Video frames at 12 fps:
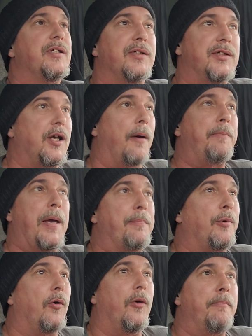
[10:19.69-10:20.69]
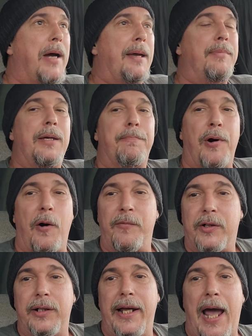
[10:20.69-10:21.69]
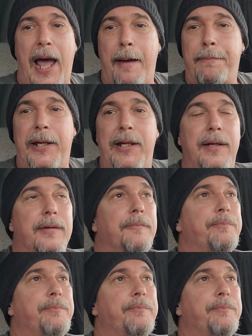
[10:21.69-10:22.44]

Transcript: Some people may be perfectly happy